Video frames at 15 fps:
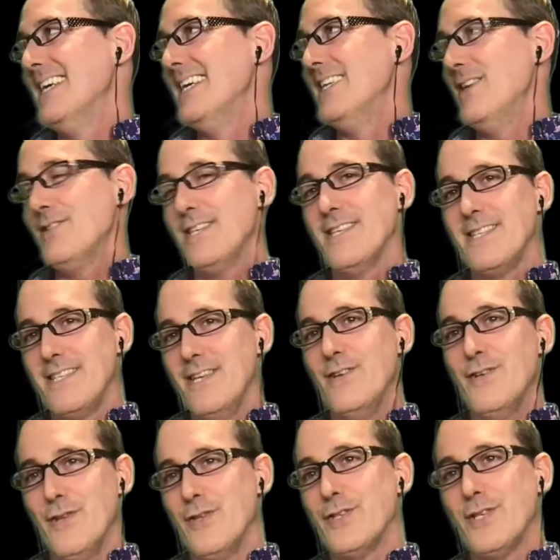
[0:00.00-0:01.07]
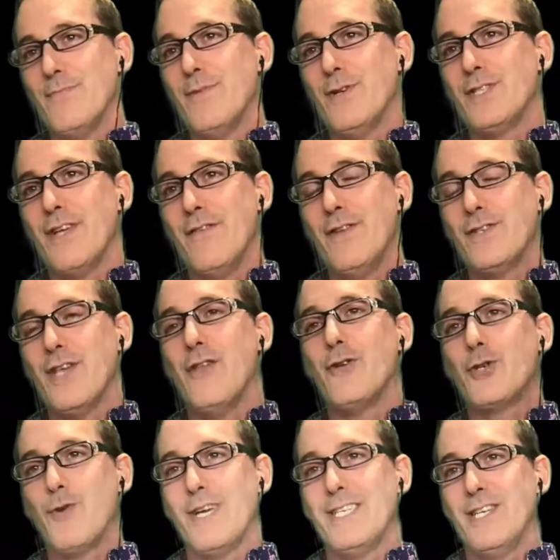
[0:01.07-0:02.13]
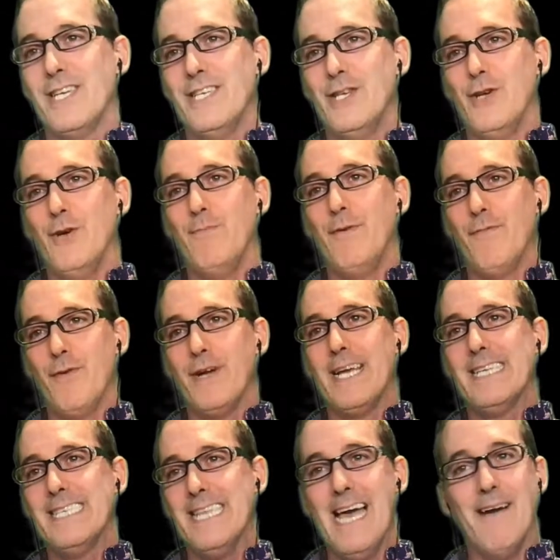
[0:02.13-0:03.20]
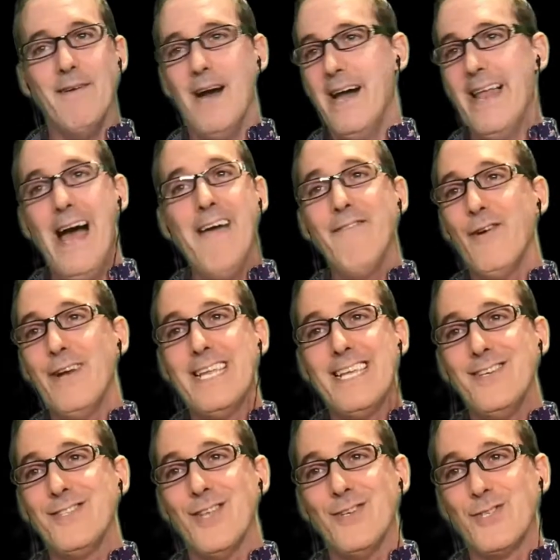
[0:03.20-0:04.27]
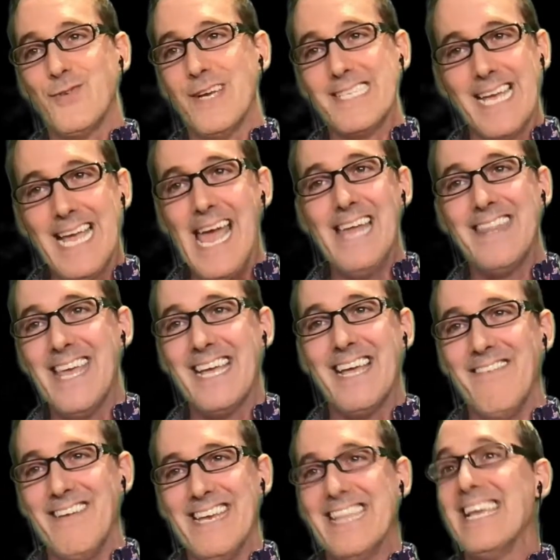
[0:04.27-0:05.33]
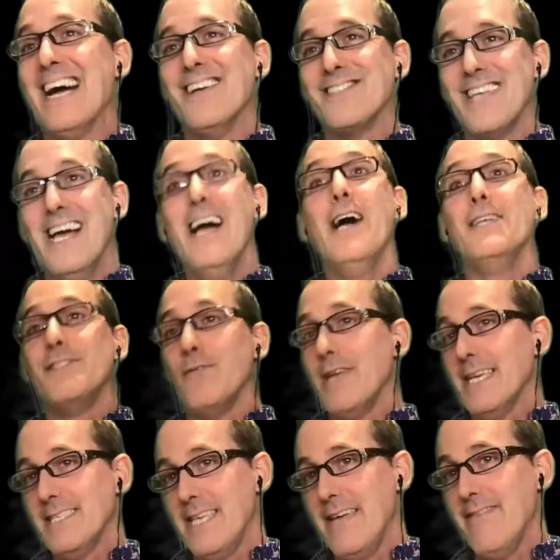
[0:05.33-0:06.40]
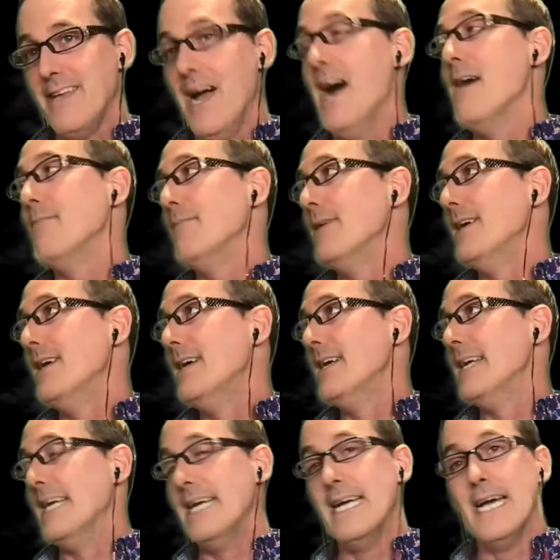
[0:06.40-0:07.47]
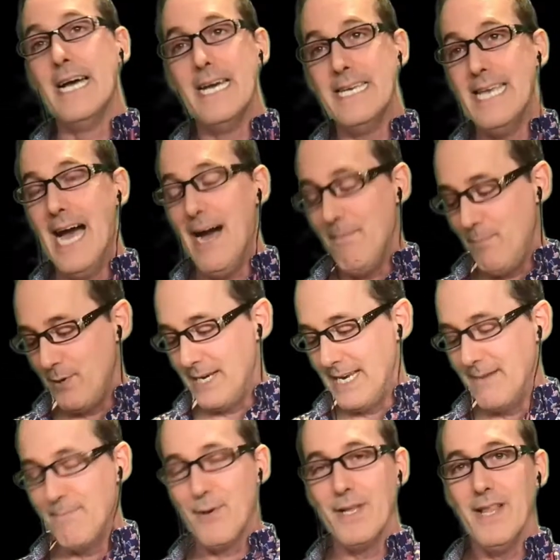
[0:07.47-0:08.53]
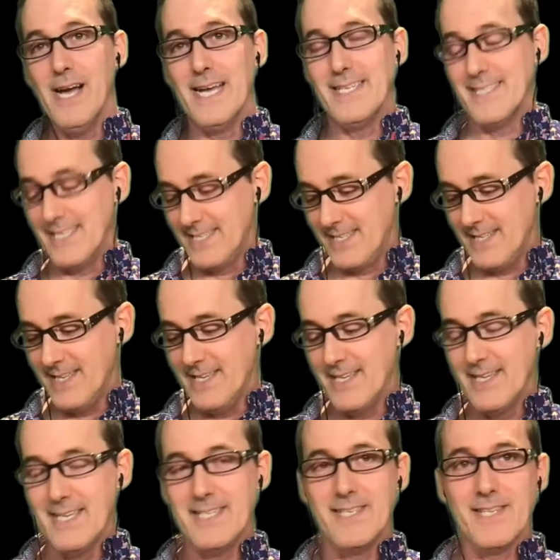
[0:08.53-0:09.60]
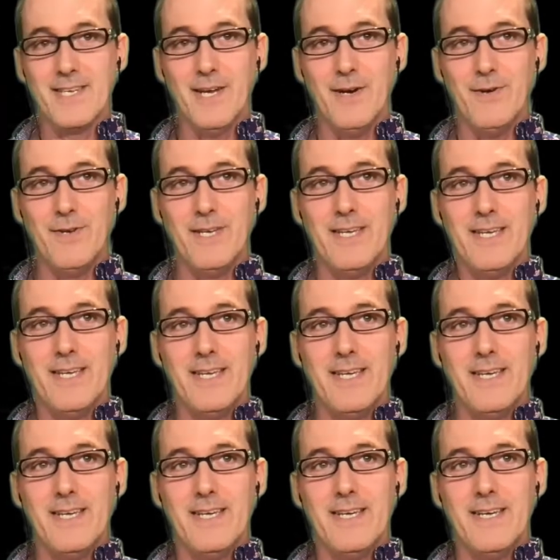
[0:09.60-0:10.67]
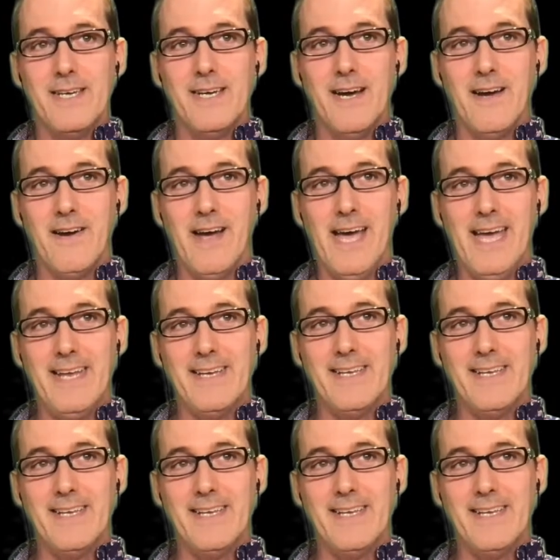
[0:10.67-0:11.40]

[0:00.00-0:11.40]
There's other tricks you can do before you get to that. And I've already used those tricks. I can't think of anything else. So yes, David, I'm now putting in print lines into the code. All right.